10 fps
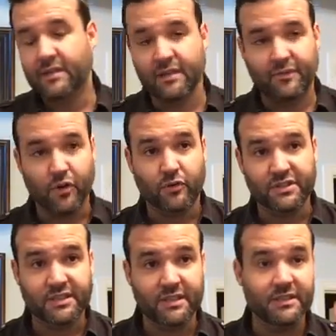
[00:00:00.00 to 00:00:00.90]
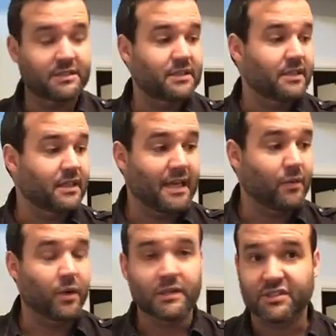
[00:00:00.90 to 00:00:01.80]
If you're overseas,
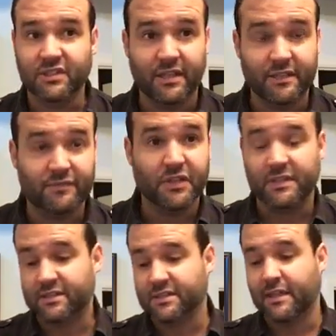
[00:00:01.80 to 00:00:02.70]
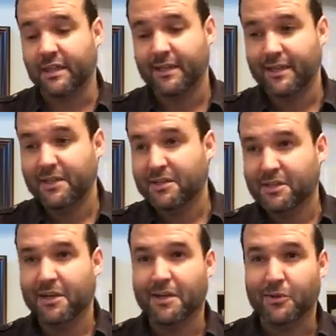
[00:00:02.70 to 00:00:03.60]
anywhere in the sun, fun in the sun,
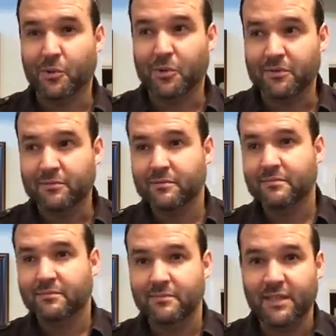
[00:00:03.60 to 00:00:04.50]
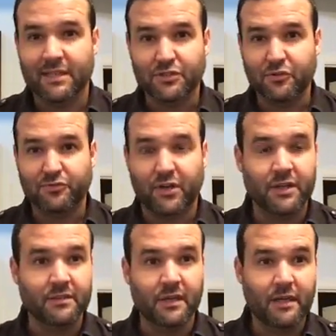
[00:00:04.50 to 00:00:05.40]
or not so
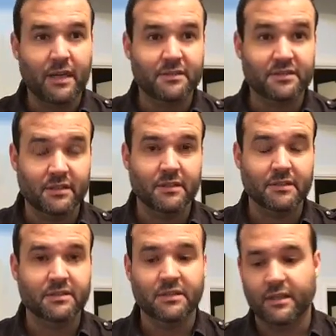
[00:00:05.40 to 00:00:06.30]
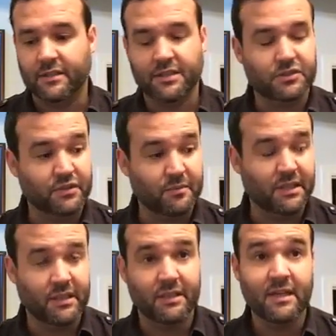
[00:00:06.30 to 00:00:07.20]
fun and still in the sun in the extreme
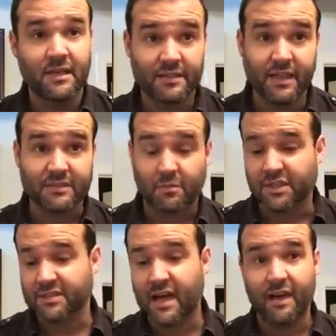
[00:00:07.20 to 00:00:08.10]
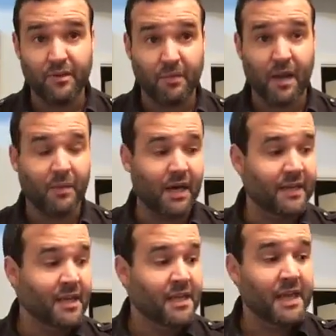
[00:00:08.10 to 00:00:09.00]
heat, that's a must-have in my mind.
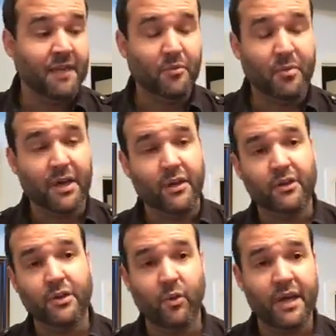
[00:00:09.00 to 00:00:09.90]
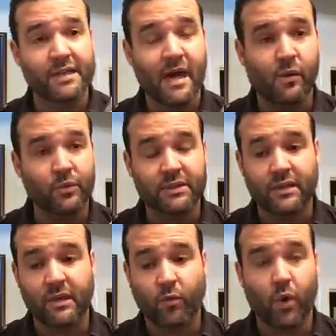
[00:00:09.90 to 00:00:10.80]
Even better if you wet it down with
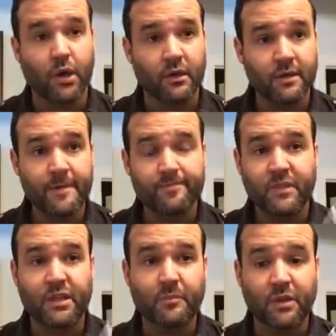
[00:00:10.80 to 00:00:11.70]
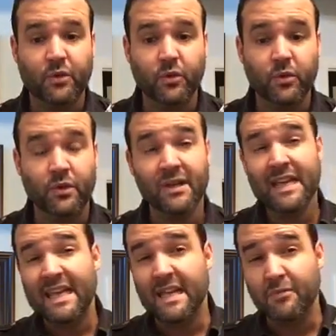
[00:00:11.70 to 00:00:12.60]
water, keep you cooler.
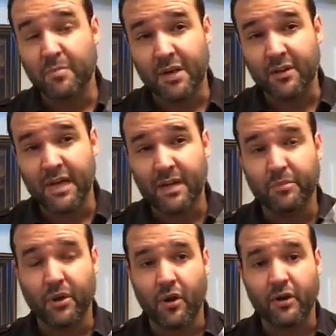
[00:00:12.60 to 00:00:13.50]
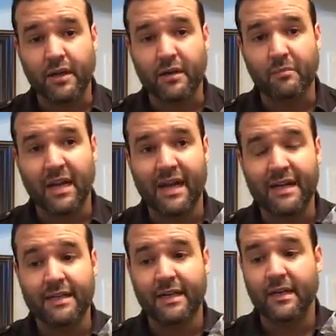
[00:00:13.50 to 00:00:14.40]
Even better yet, but harder to come
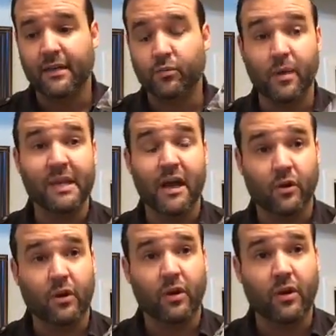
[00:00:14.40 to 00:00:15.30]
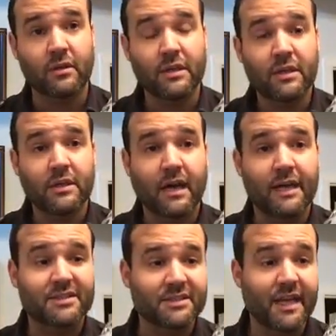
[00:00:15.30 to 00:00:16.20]
by, rubbing alcohol. I
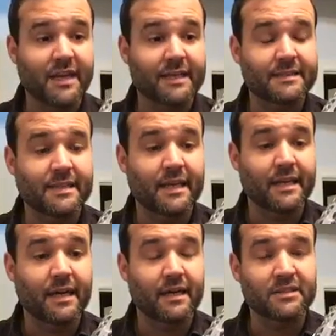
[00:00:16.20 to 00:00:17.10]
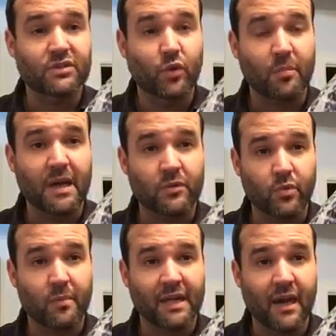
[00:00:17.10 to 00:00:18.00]
used to take it and soak mine in
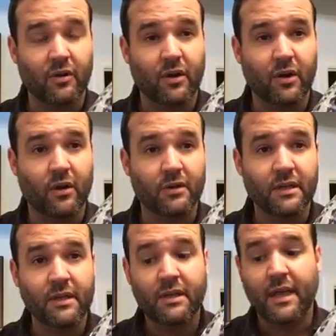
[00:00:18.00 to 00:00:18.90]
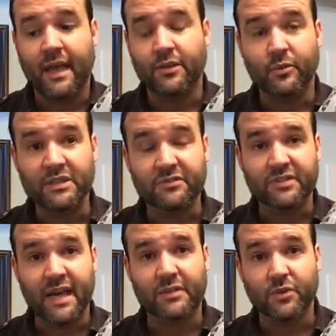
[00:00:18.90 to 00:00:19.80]
rubbing alcohol. And the reason for
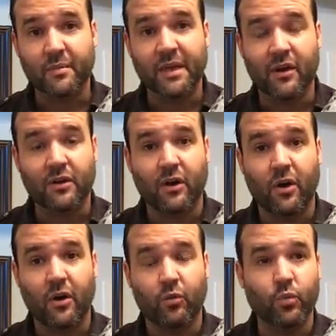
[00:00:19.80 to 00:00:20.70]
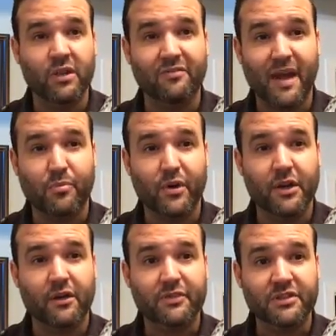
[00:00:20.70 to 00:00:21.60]
that is rubbing alcohol will evaporate
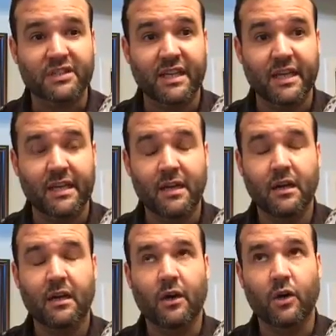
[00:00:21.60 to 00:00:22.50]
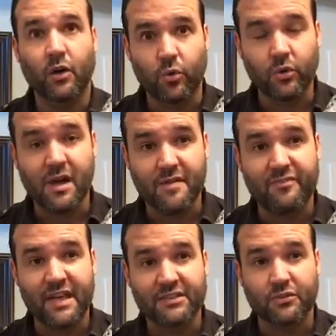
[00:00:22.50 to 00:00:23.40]
off your skin a whole lot
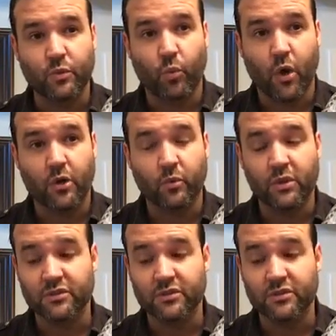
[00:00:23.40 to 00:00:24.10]
faster than water will.